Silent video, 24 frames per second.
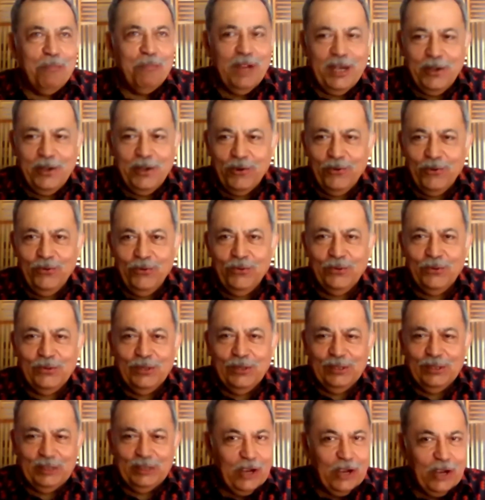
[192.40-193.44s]
made
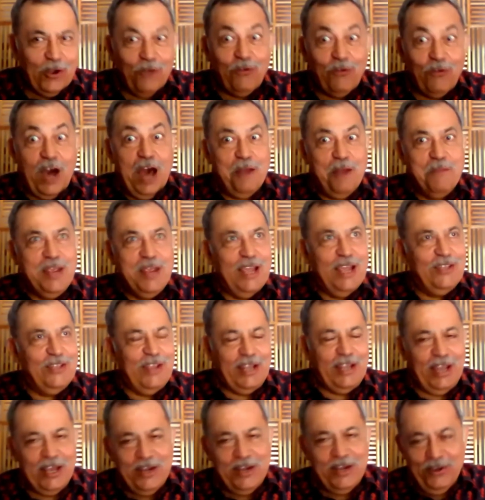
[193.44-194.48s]
you think of army as
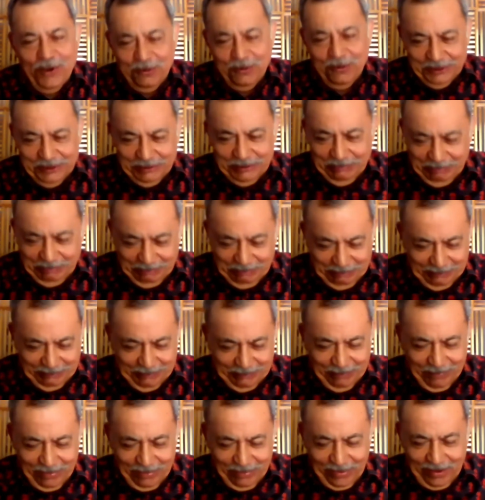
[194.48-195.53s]
a career option?
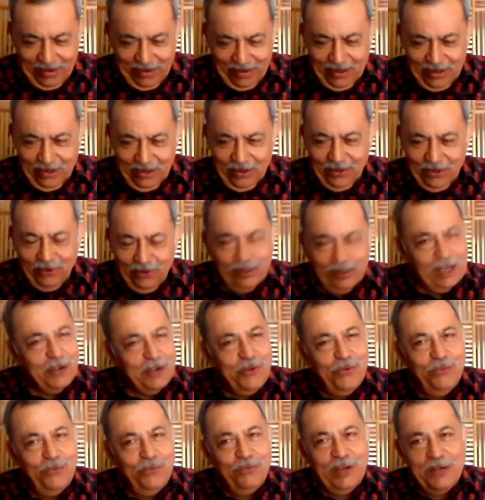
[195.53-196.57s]
Tell
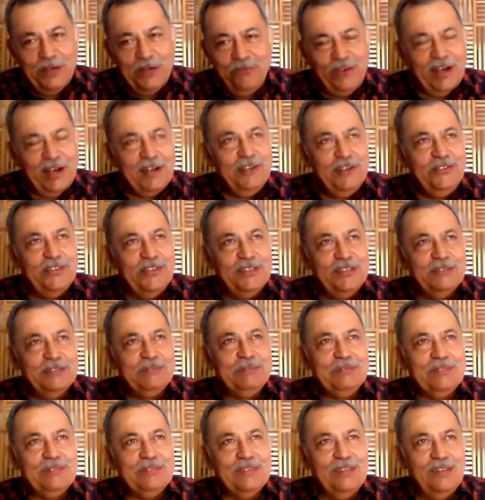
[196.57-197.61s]
you very frankly, sir,
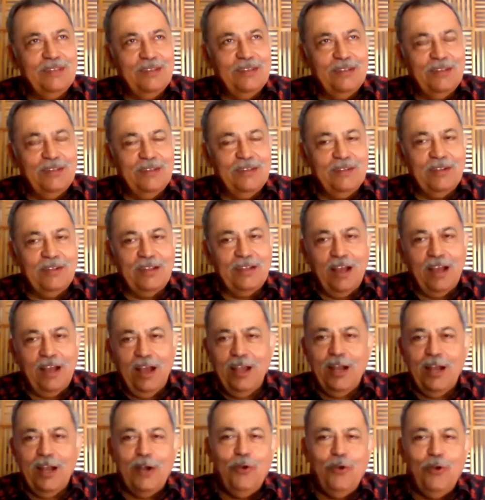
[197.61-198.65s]

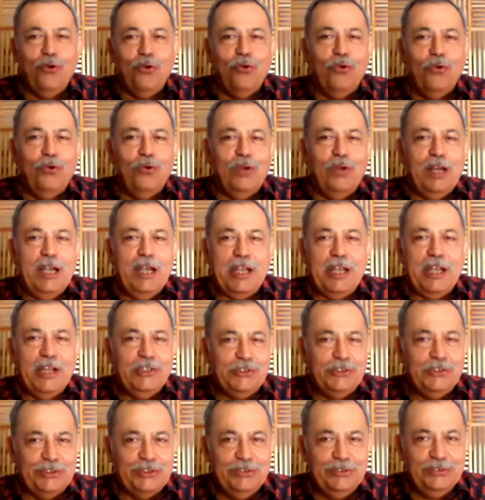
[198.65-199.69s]
I had no
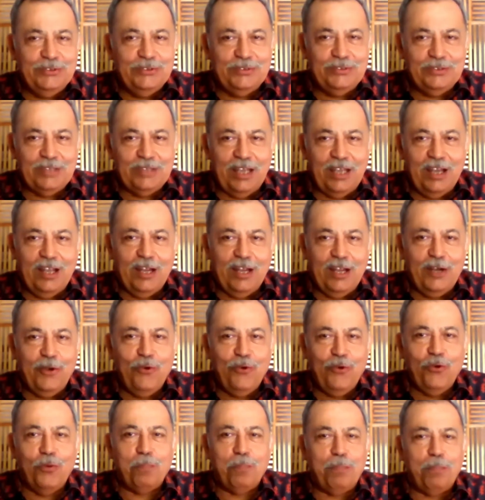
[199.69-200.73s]
intentions, I had
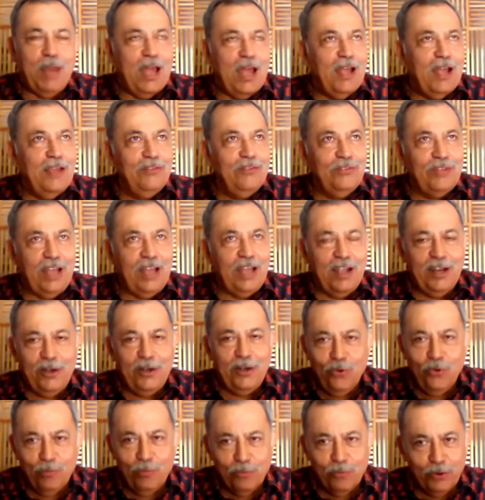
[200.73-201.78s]
no plans, I
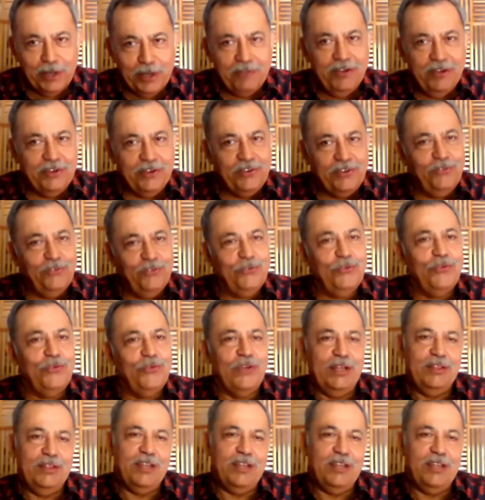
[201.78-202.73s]
had no motivations to join